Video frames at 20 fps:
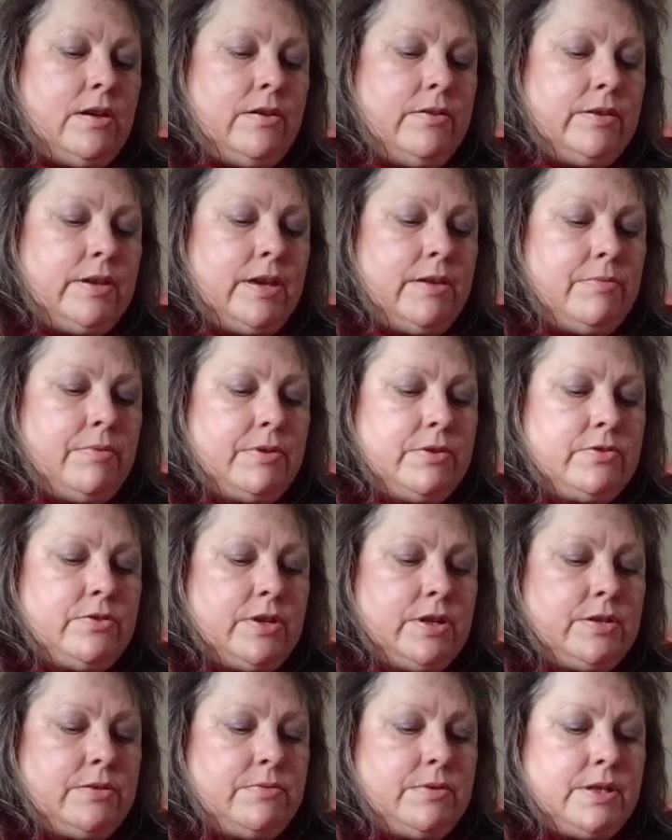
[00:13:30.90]
Okay, one
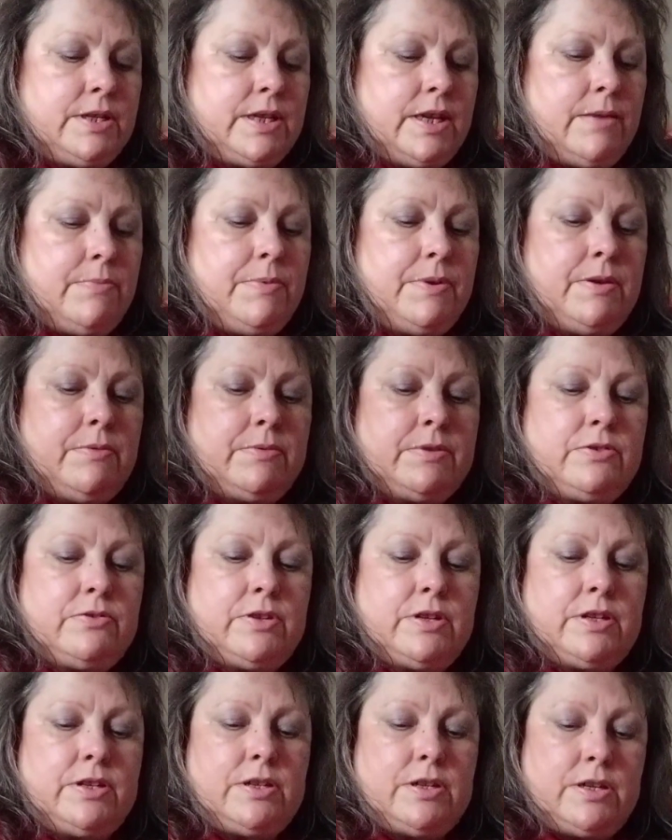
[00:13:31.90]
tried to escape and it was
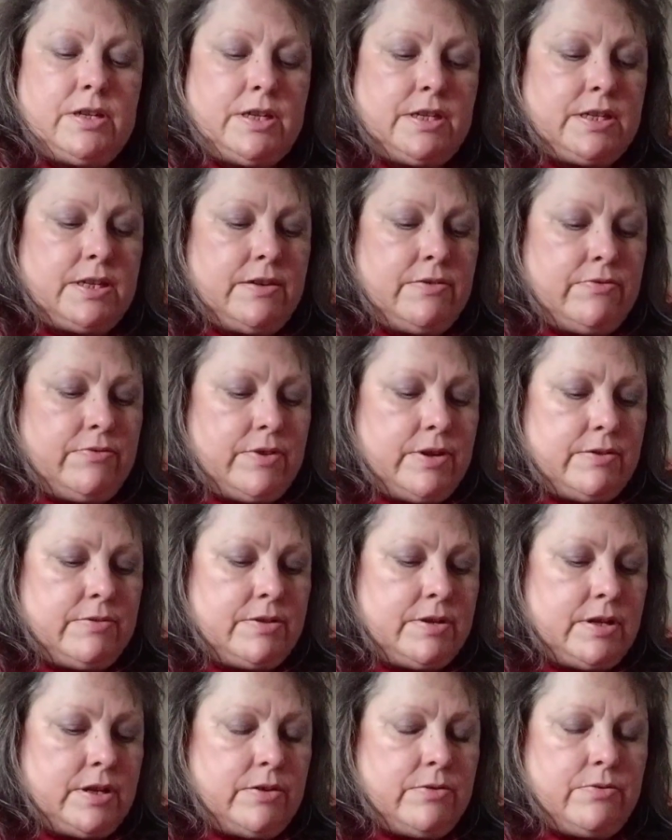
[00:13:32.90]
trying to turn itself around
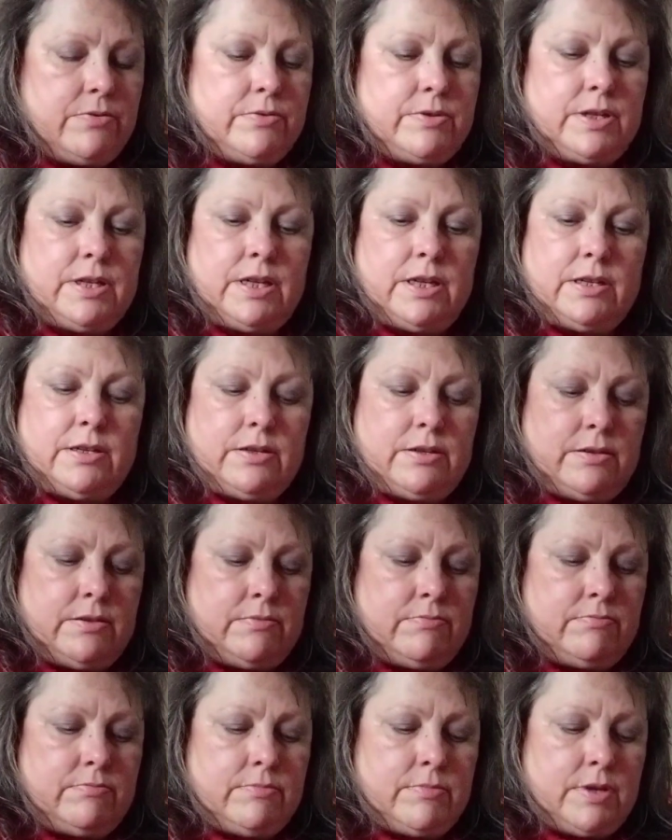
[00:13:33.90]
and I caught it.
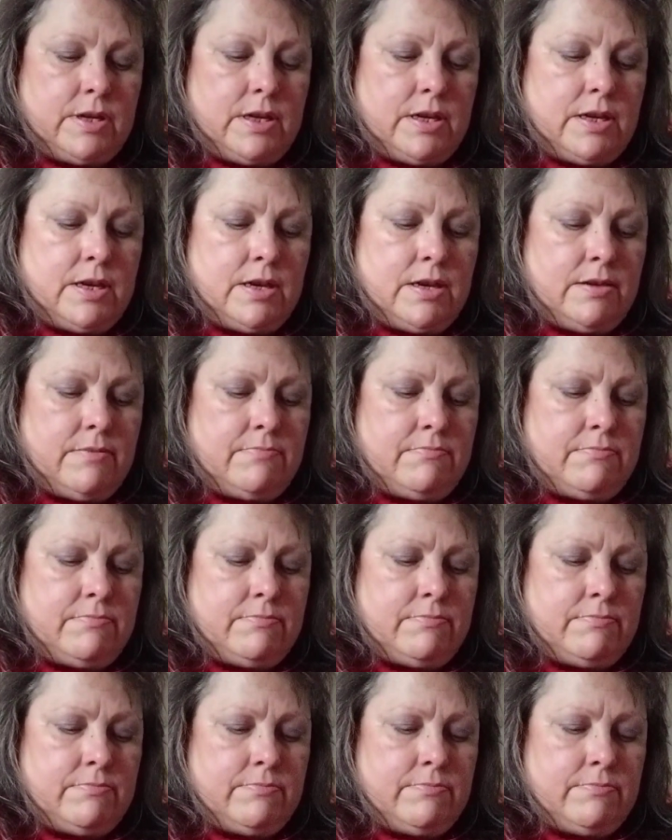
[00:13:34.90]
I